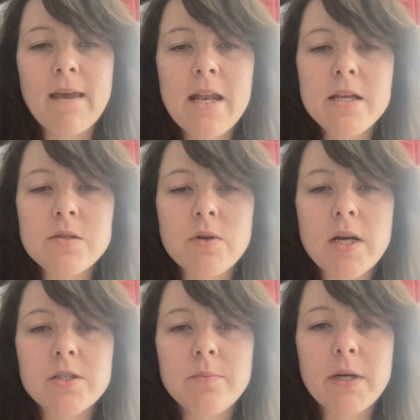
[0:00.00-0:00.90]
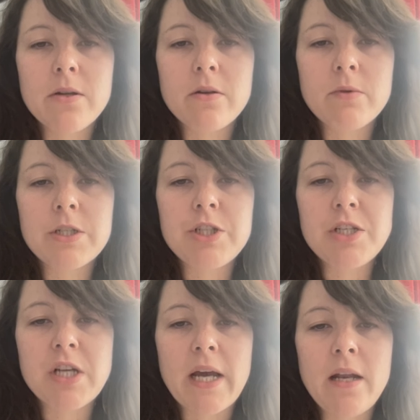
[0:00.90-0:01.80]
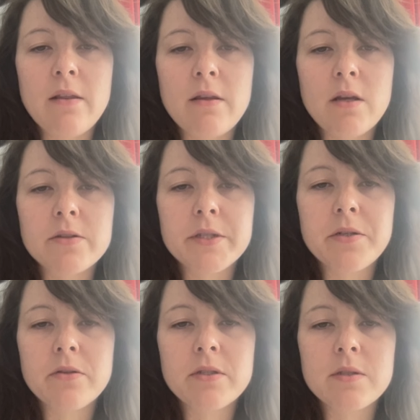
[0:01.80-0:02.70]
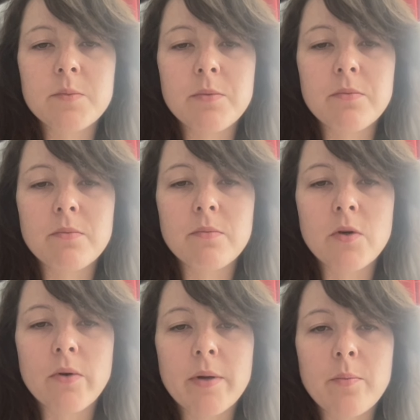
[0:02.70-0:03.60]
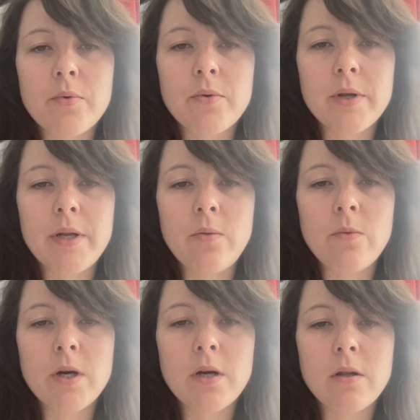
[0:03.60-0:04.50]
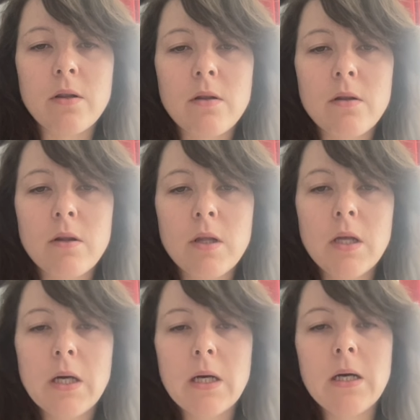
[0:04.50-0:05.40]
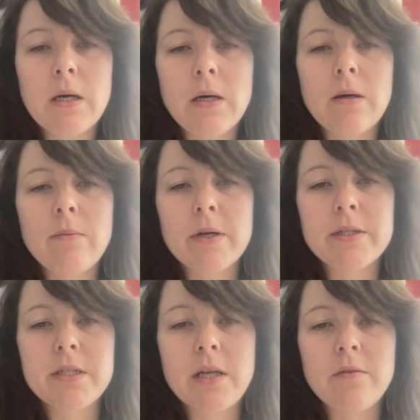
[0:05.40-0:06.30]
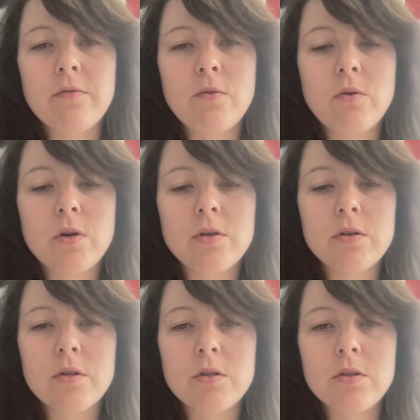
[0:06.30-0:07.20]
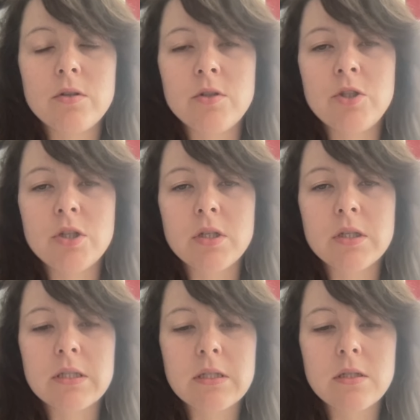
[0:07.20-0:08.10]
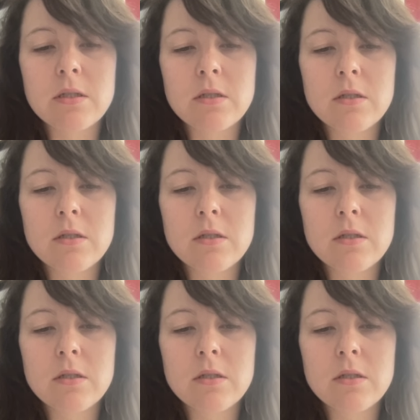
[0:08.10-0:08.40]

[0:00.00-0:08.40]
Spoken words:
and this one actually might not want to change anything because I know this has been going pretty well. I could say for just